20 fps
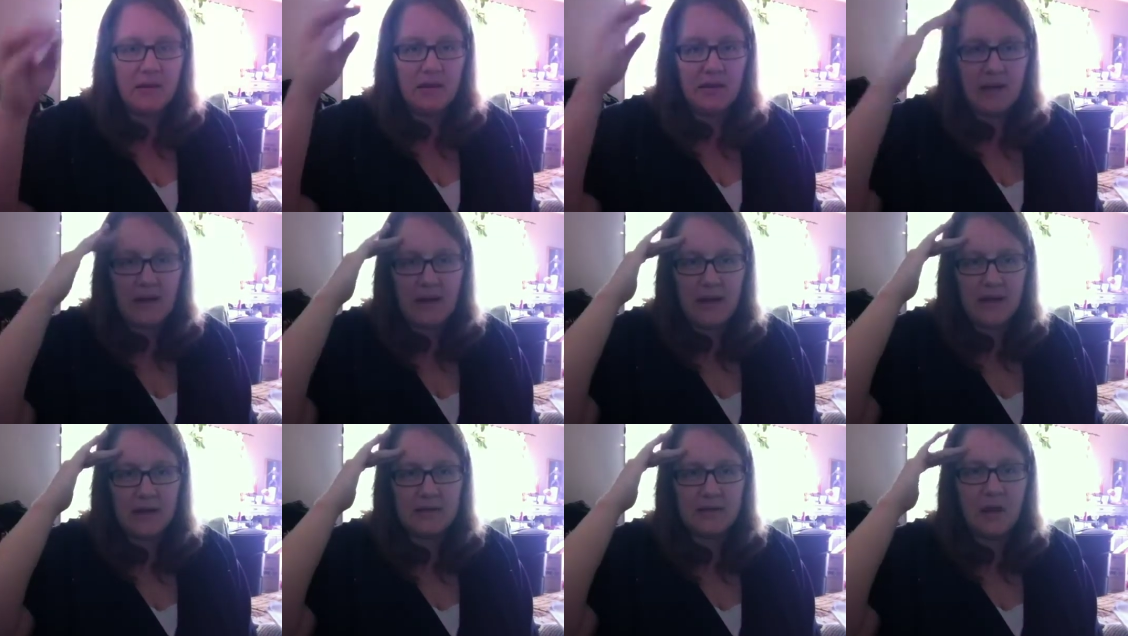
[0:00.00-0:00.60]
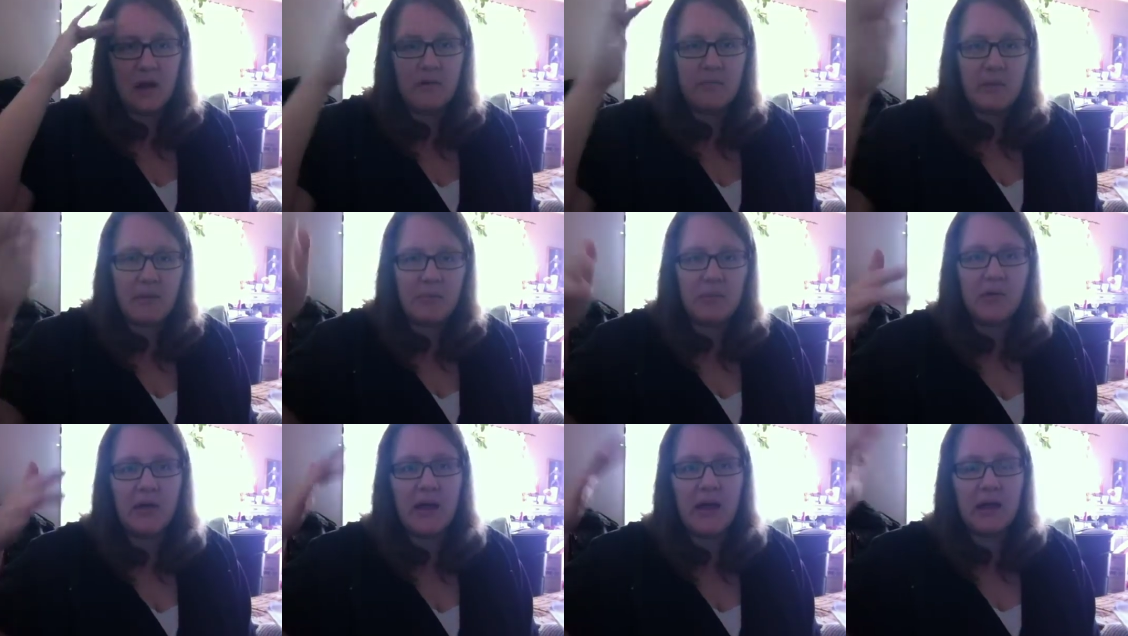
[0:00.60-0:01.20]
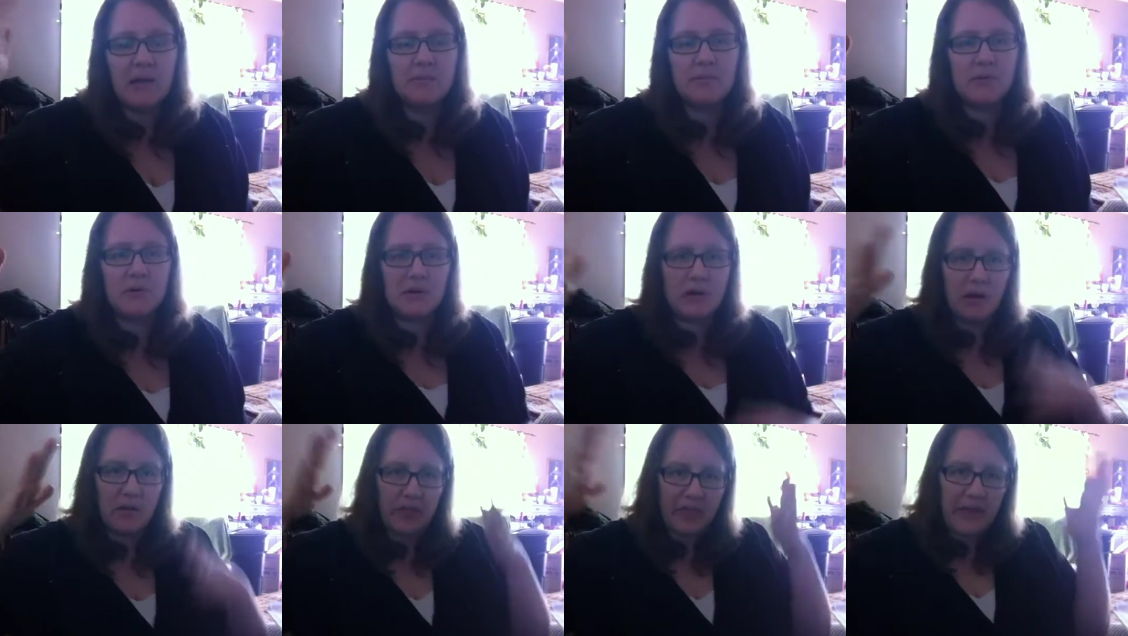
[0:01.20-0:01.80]
They can't, a lot of people can't
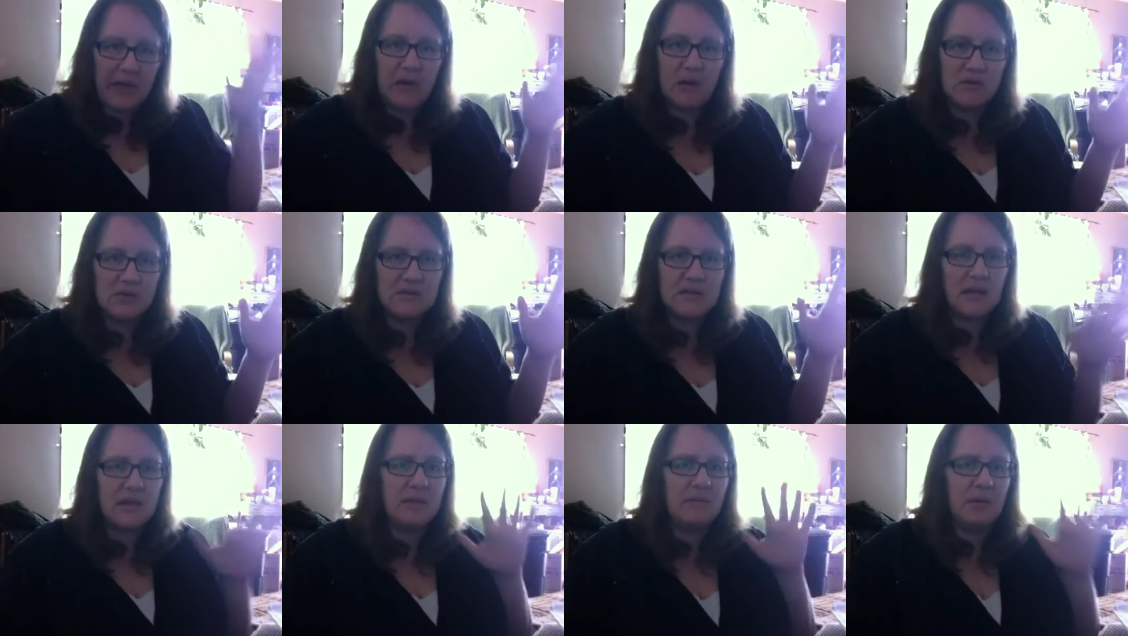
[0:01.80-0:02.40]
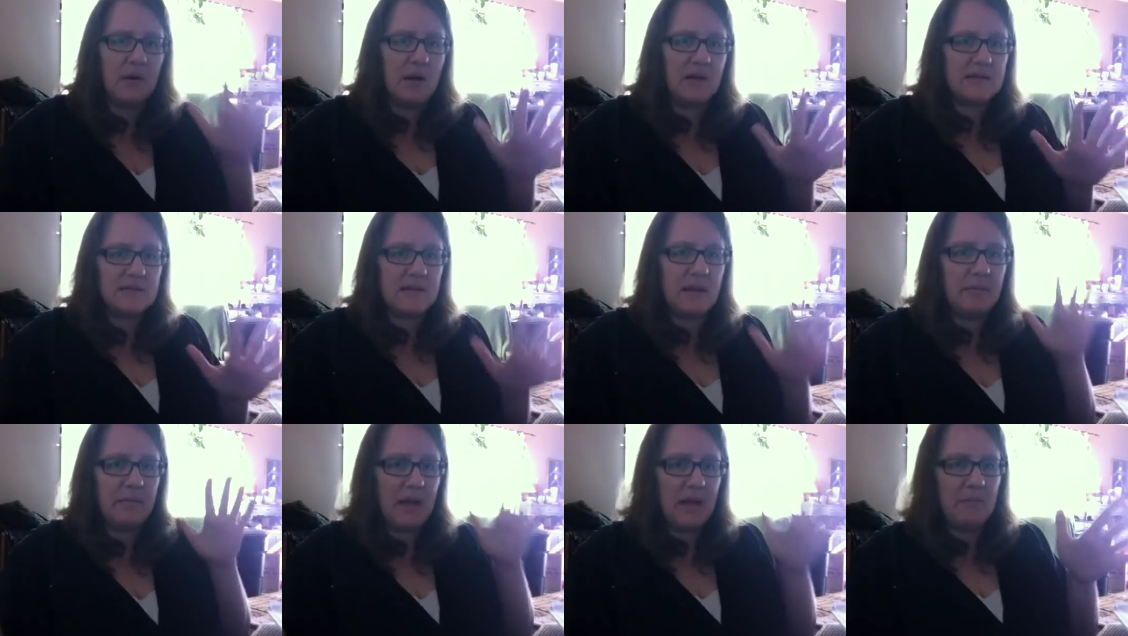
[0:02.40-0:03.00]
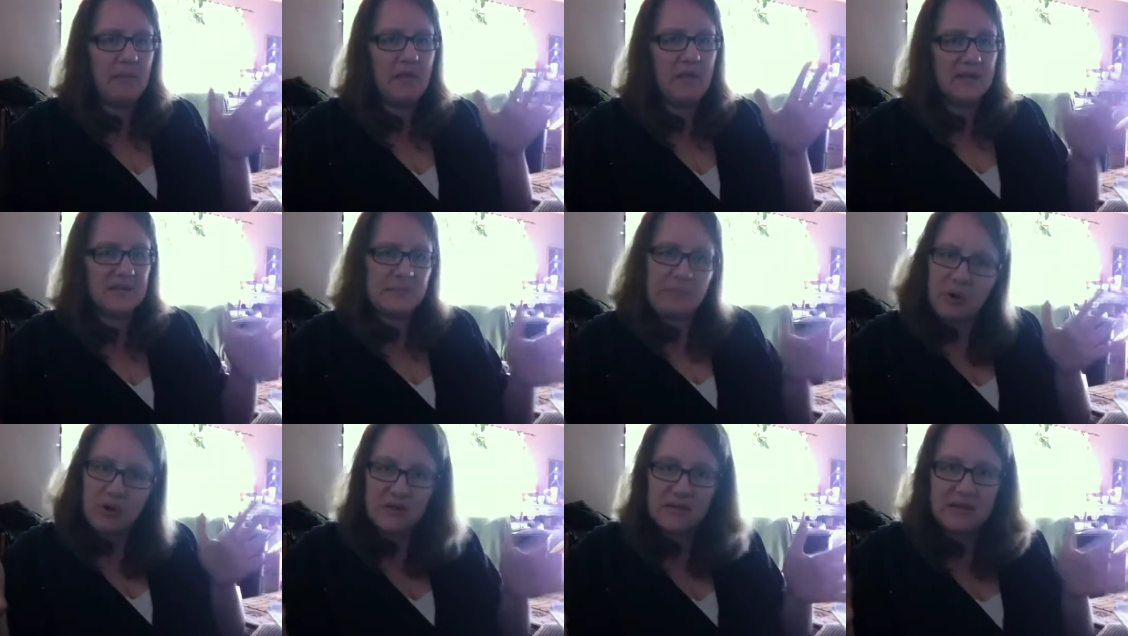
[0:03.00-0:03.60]
per, oh, think outside the box that maybe
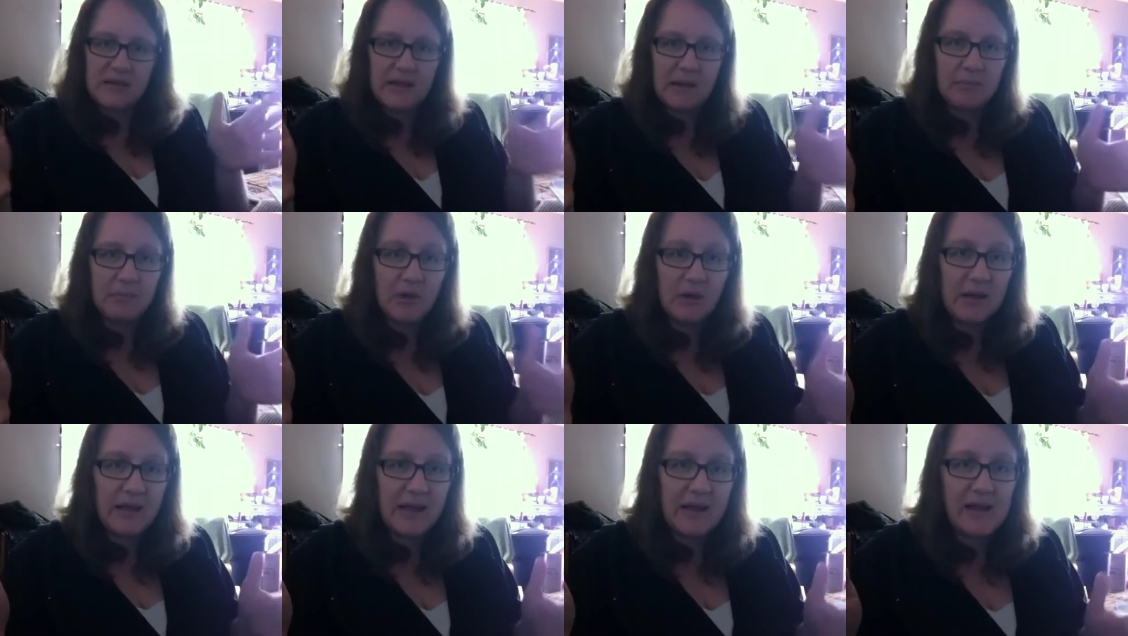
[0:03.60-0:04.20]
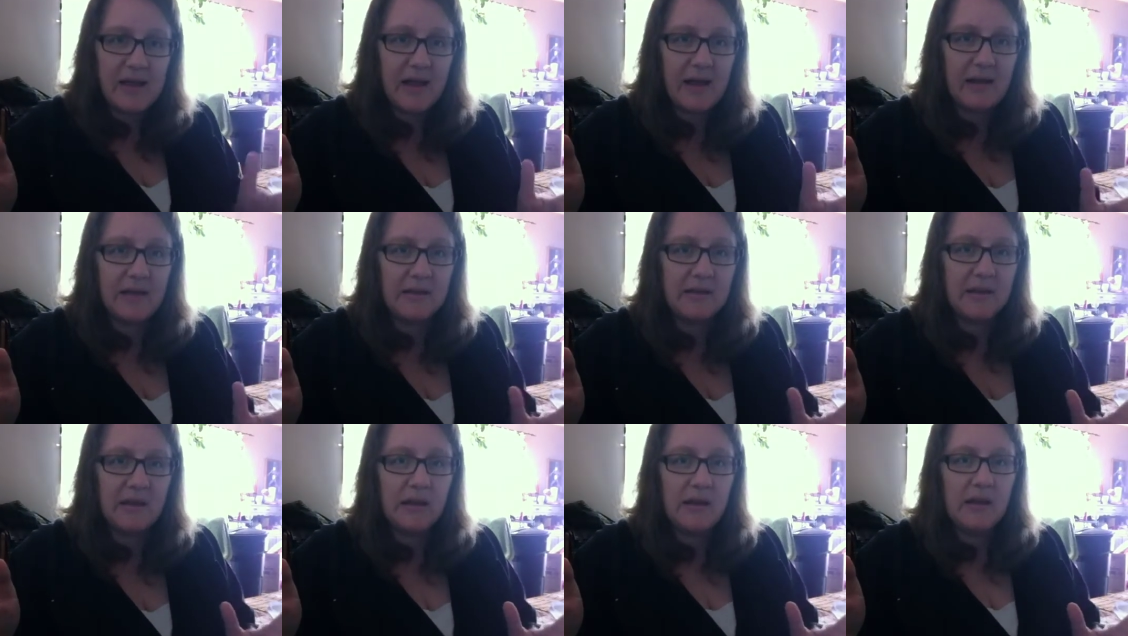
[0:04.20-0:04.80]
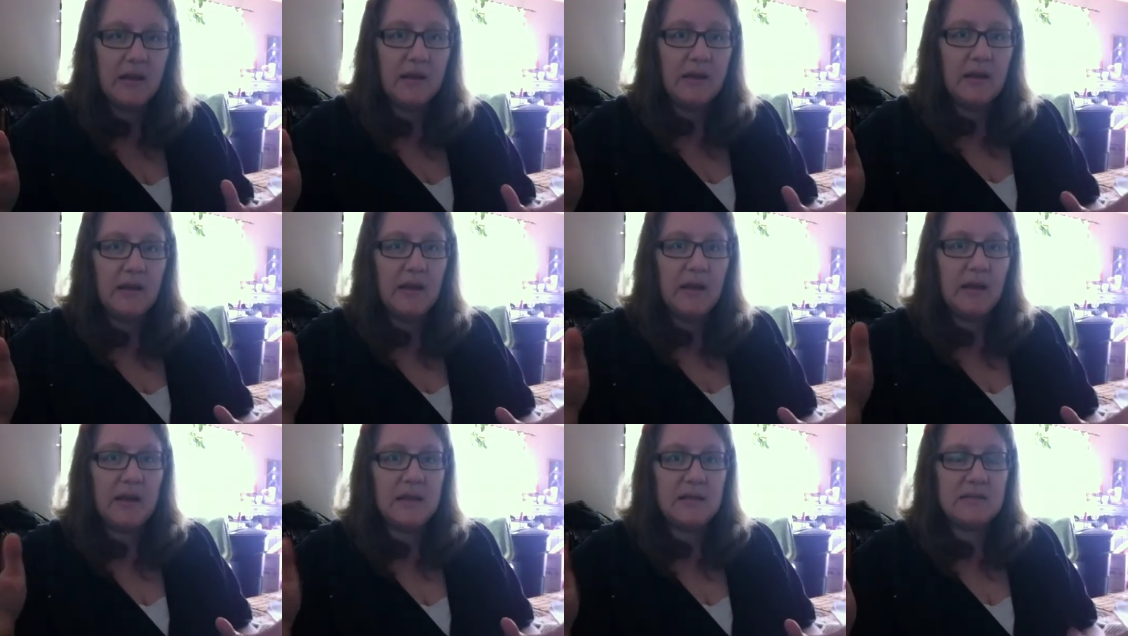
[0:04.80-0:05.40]
this person I'm looking at
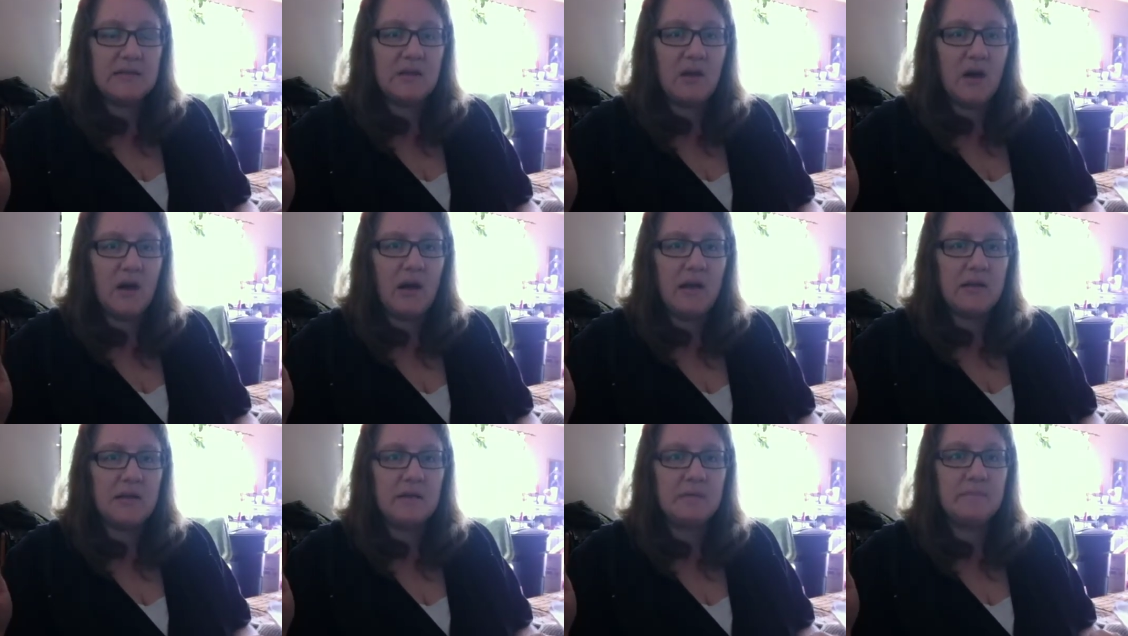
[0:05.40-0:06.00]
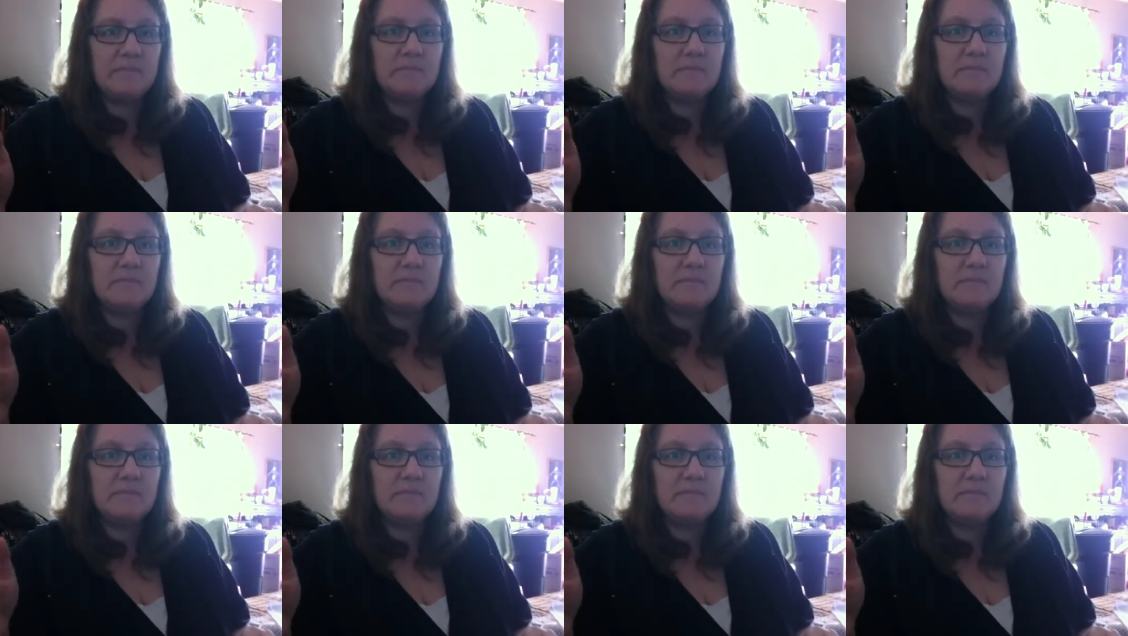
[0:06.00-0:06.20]
is not